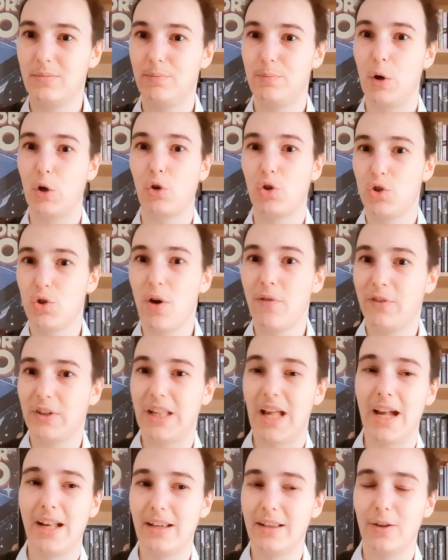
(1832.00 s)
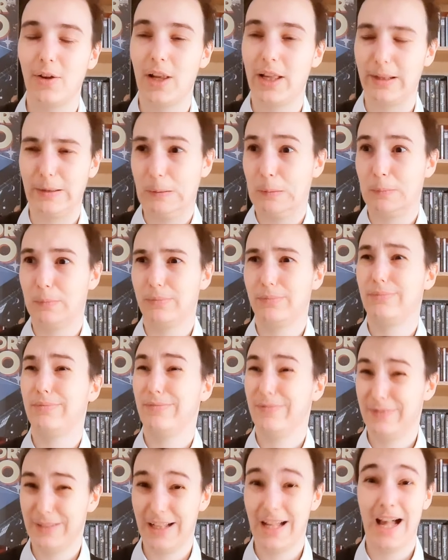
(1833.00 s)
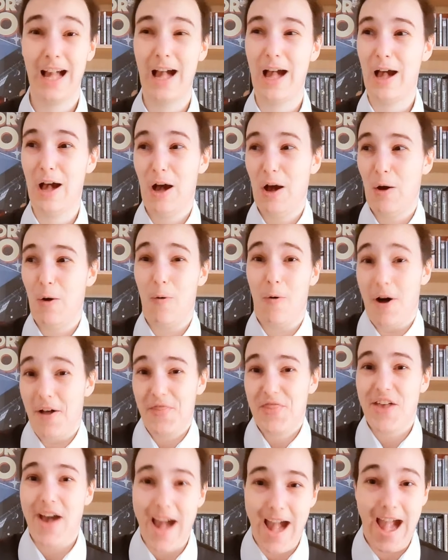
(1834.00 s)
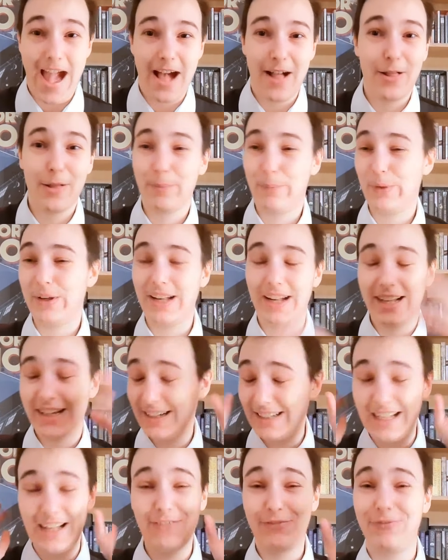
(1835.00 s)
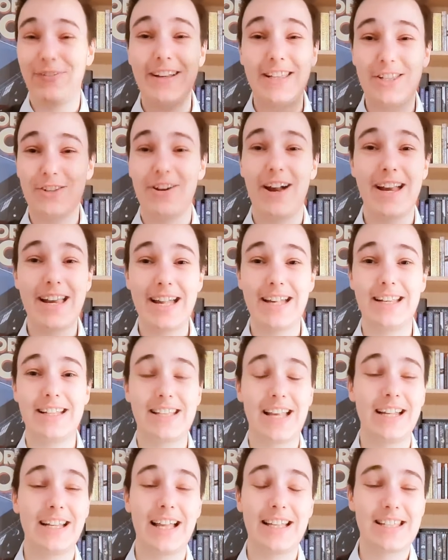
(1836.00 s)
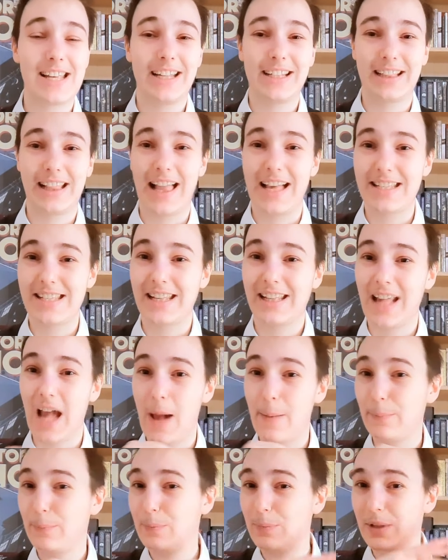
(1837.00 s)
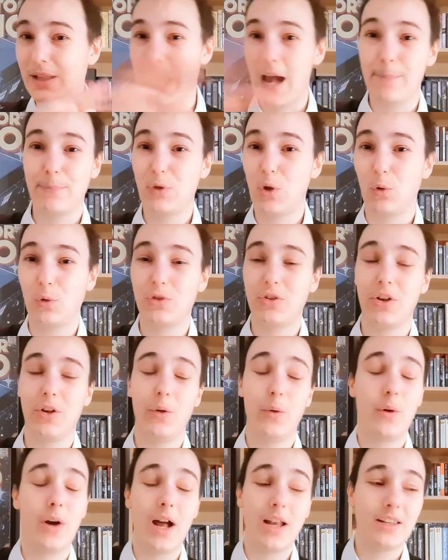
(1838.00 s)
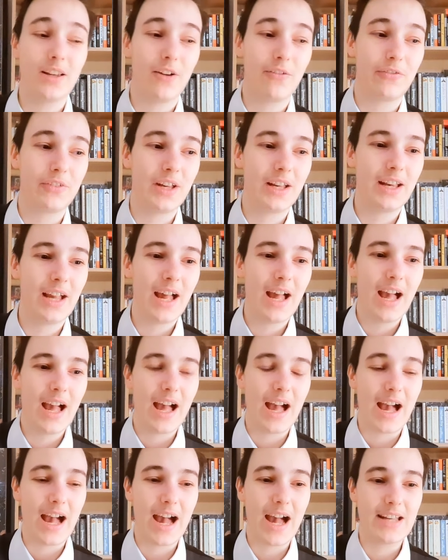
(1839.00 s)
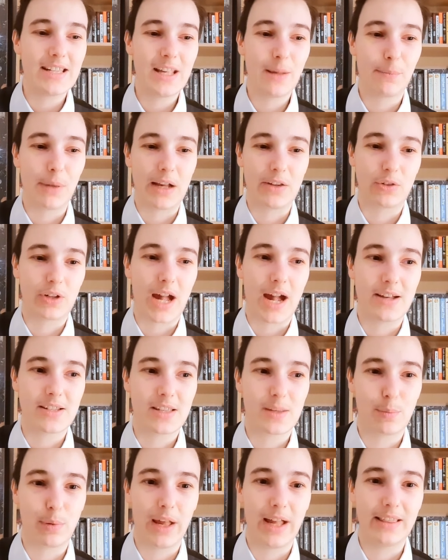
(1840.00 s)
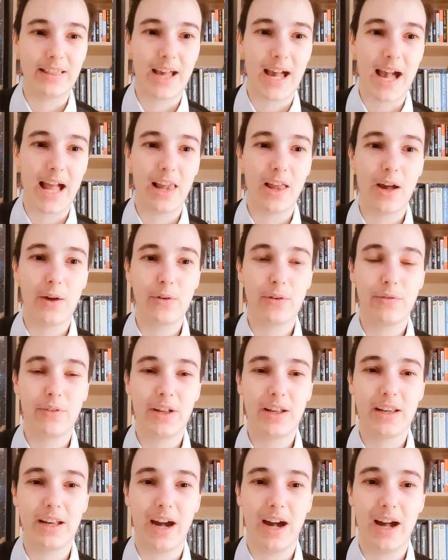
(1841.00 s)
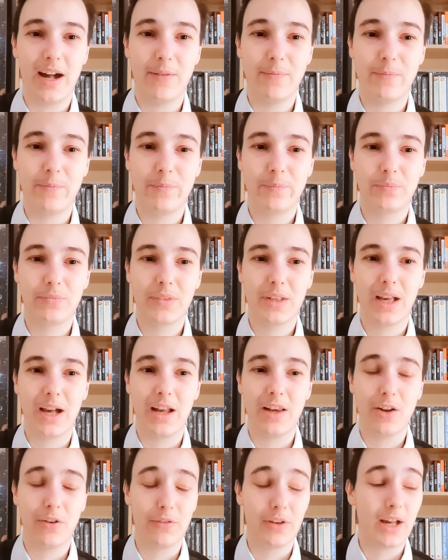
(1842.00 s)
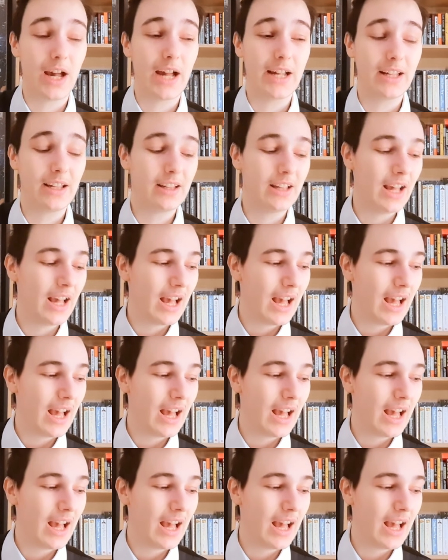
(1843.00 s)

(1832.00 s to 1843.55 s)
buggers off again. you're like, what the hell? But it fits right in. It's like that's like classic camp camp Doctor Who. I loved it. Uh, Neil Patrick Harris is playing the hell out of it. Um, I love it. I